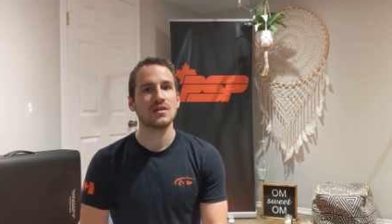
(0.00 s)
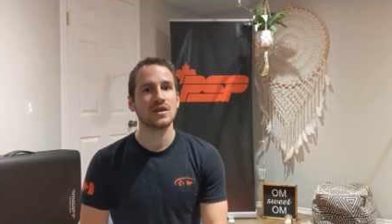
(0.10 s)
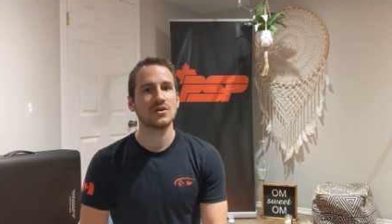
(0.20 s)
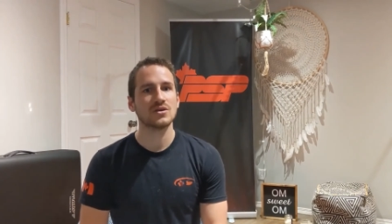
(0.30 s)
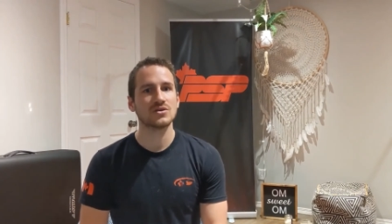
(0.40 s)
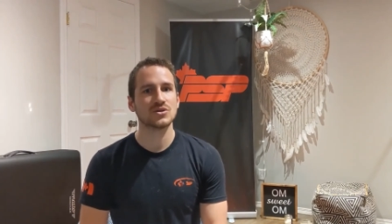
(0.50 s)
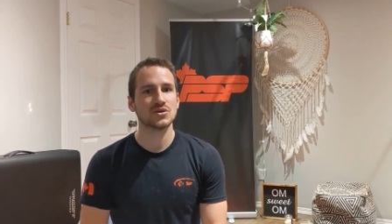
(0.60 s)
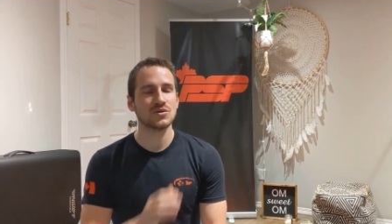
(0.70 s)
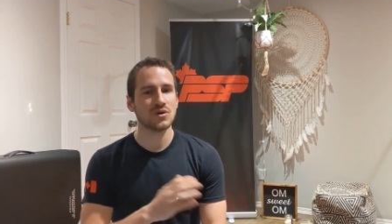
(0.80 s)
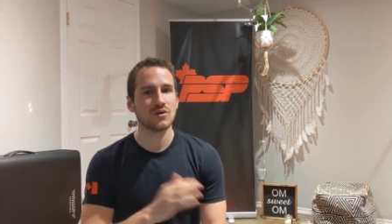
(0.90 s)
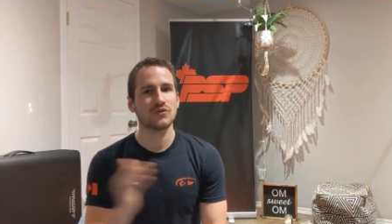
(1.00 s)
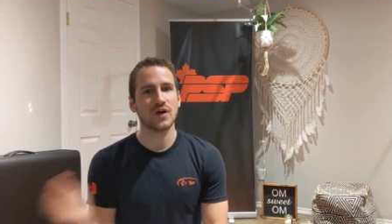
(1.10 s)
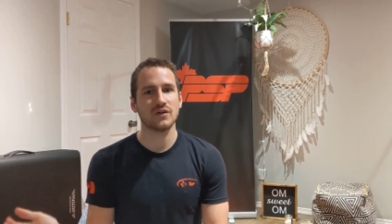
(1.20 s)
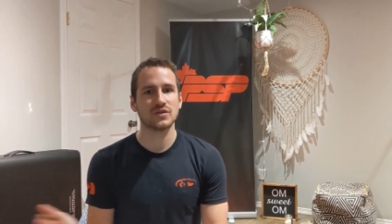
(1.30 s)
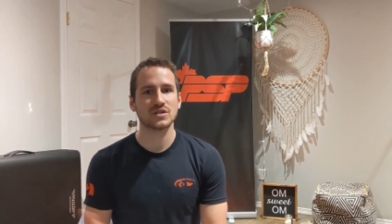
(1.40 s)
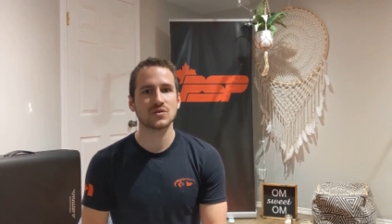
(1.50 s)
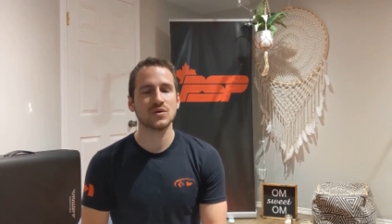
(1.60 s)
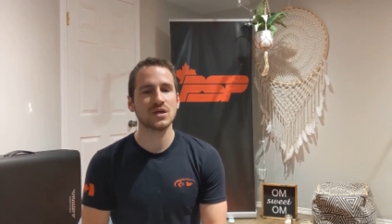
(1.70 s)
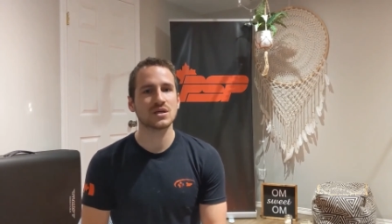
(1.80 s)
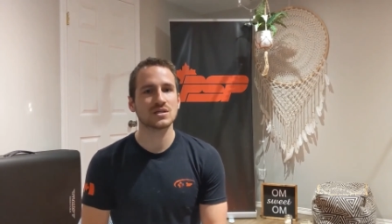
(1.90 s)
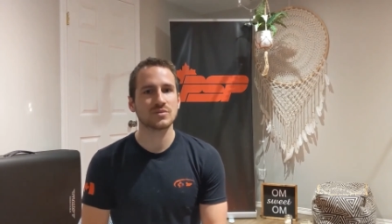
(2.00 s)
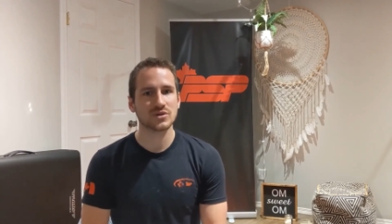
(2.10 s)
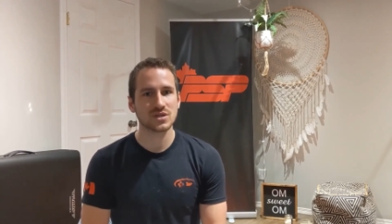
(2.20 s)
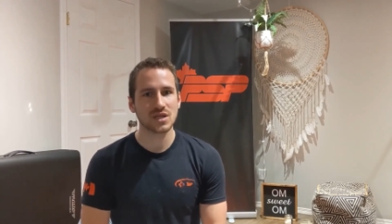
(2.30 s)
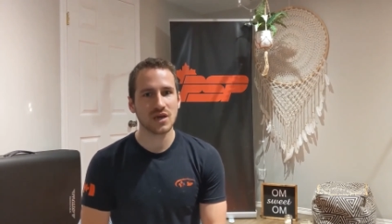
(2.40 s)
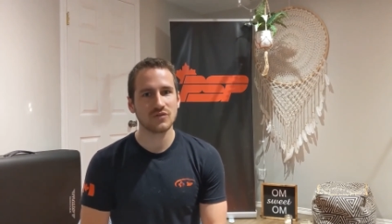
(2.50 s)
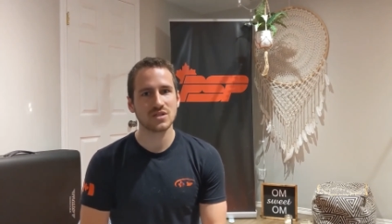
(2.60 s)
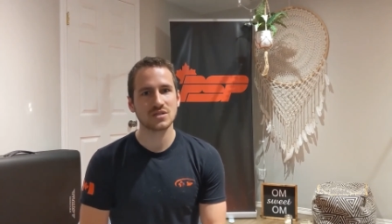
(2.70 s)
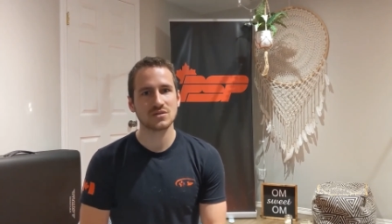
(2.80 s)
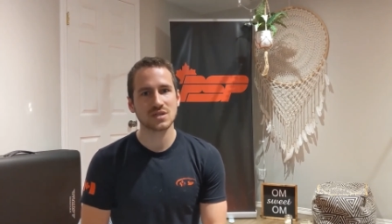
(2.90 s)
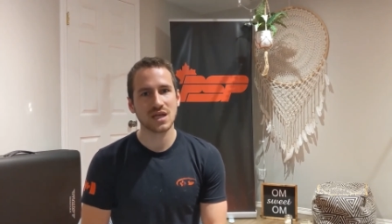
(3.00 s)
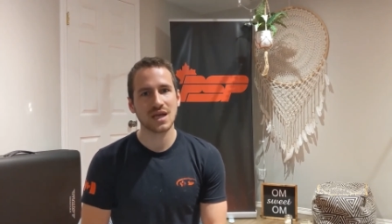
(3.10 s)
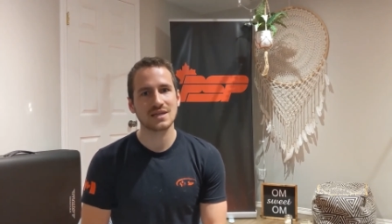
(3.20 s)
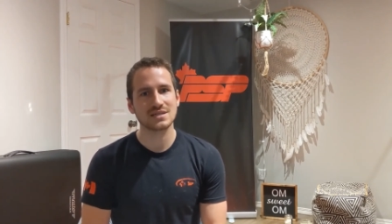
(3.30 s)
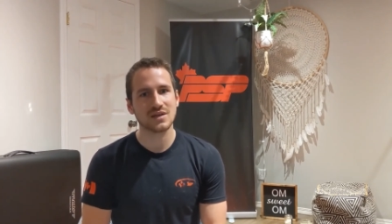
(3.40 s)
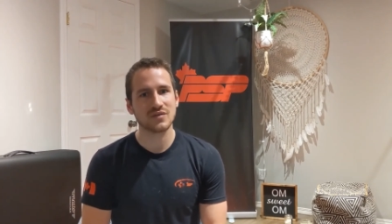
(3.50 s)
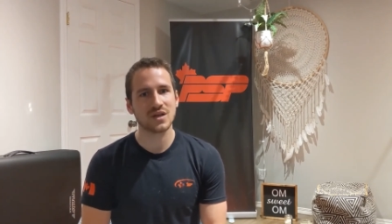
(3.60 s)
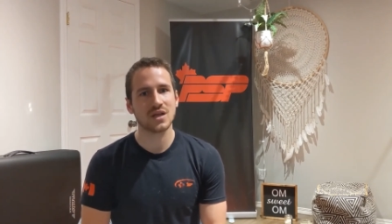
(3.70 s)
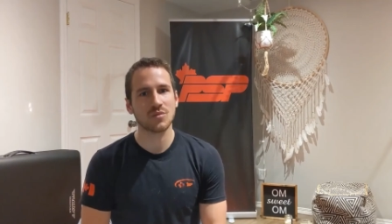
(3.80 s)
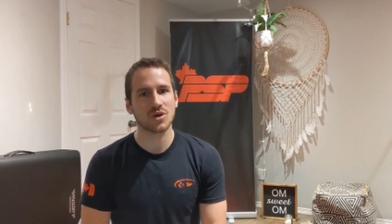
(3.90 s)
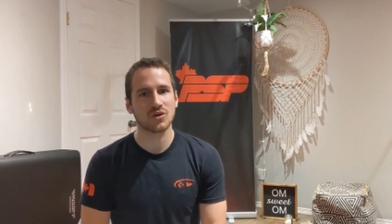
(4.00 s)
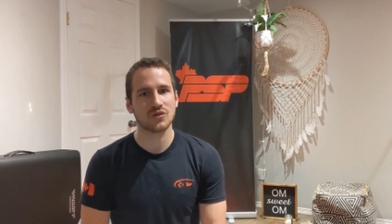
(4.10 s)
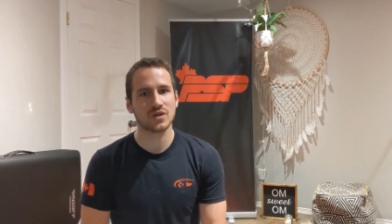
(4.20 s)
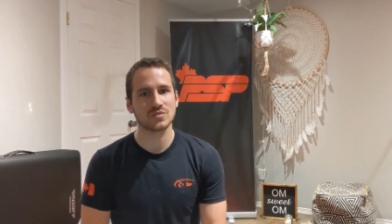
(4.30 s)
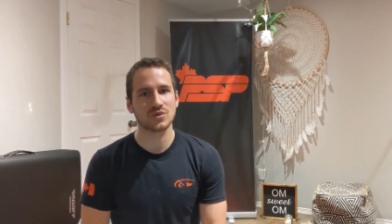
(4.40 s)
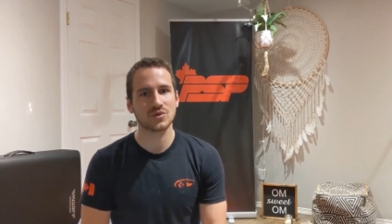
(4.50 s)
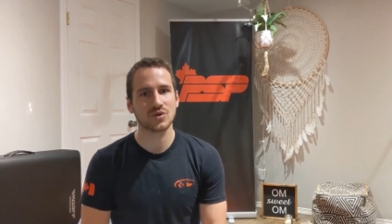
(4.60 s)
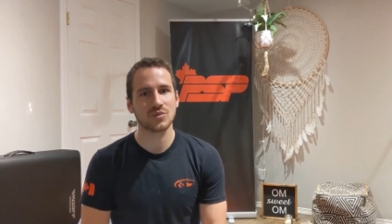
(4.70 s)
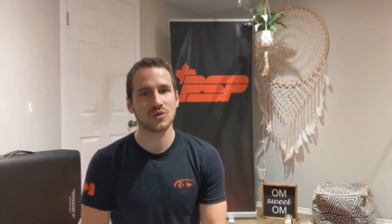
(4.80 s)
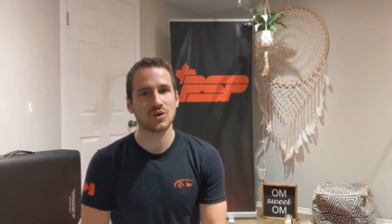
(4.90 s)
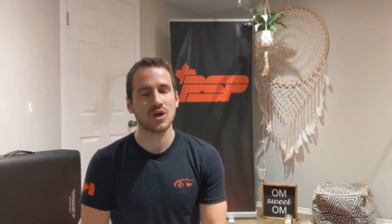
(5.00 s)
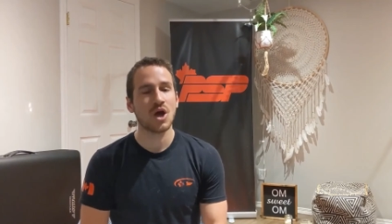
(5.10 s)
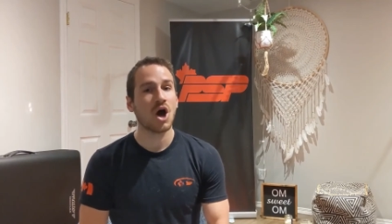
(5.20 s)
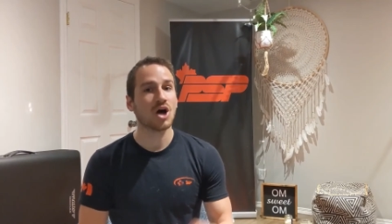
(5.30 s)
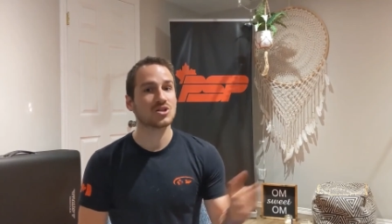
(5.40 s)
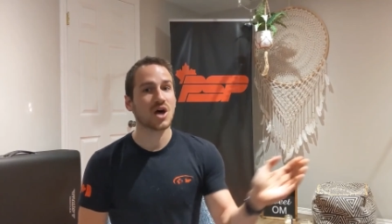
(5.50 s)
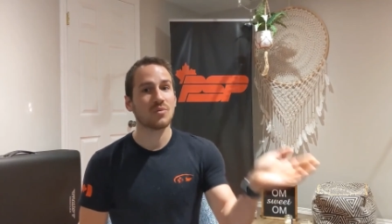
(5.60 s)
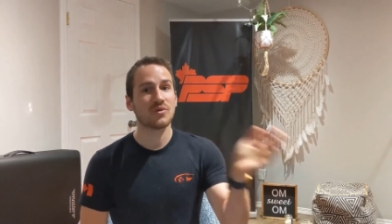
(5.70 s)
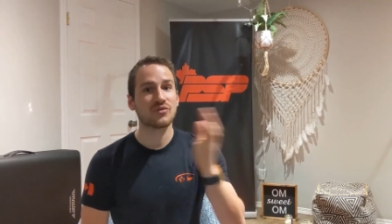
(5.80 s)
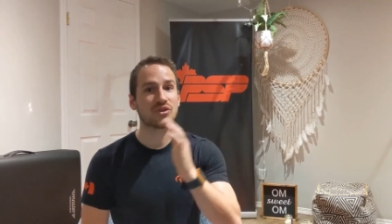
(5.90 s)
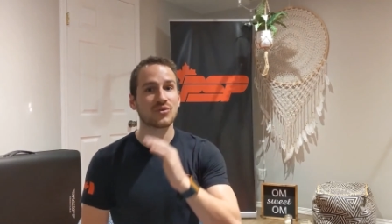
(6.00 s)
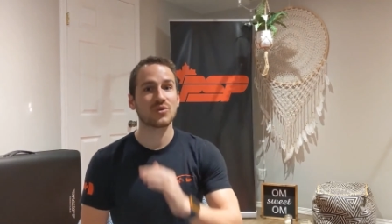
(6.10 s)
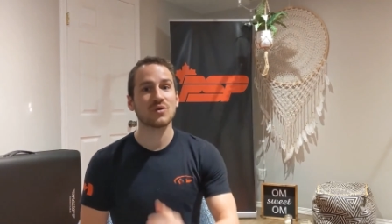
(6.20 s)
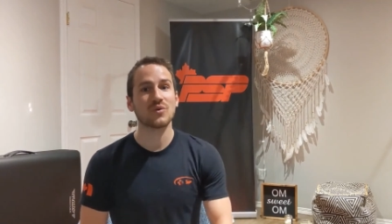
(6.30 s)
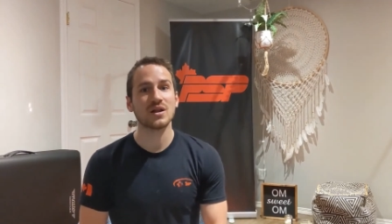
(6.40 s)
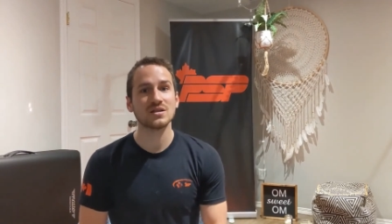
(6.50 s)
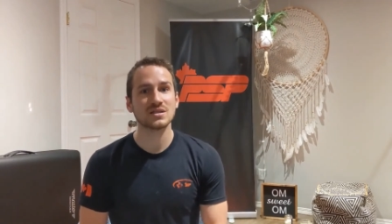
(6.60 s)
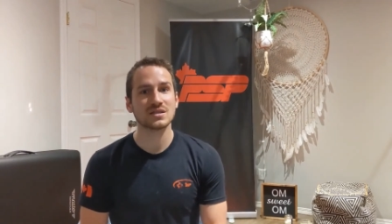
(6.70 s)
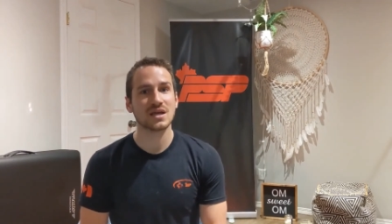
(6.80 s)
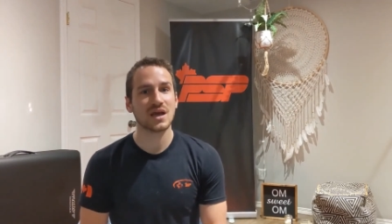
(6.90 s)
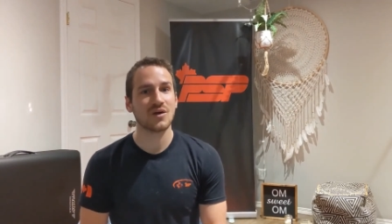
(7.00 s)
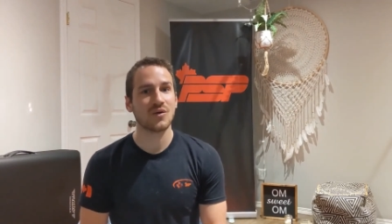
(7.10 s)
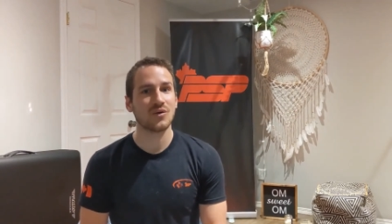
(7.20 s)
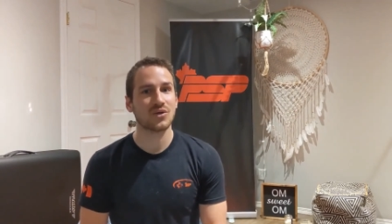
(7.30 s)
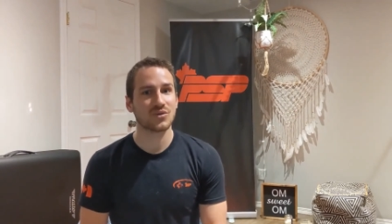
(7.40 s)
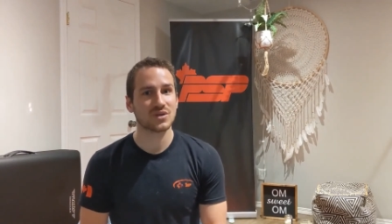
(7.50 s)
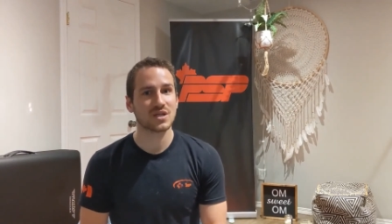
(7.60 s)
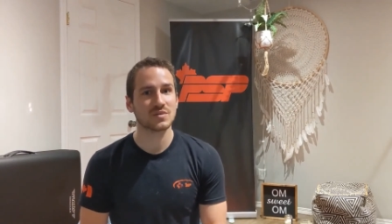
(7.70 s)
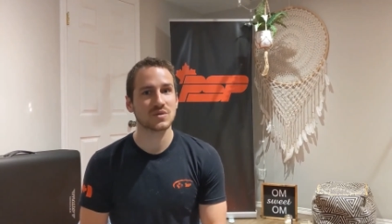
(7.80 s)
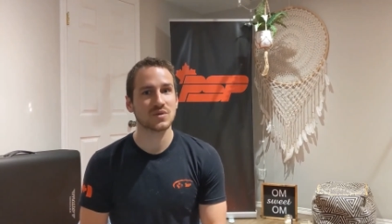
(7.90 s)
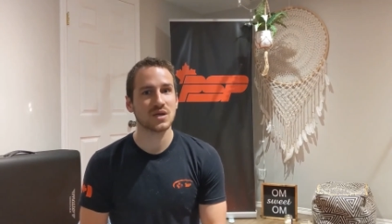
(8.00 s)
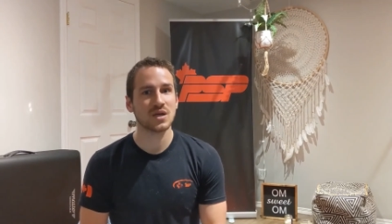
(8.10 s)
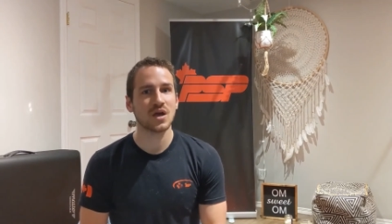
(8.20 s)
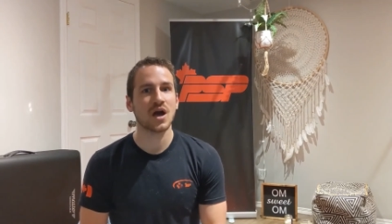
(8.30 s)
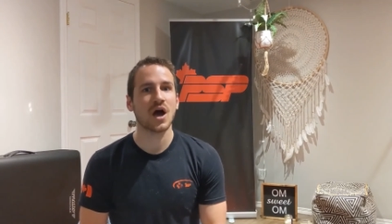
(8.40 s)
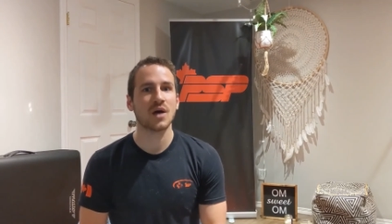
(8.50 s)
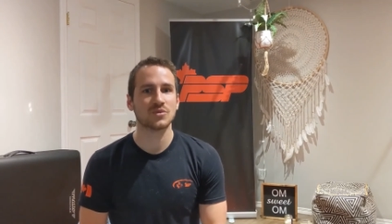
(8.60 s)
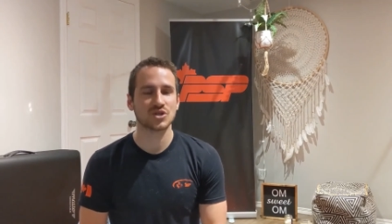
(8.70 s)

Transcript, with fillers: that you can do five days a week. It's posted every single day at 7 a.m. on our Facebook group. On top of three runs, three times a week, I'm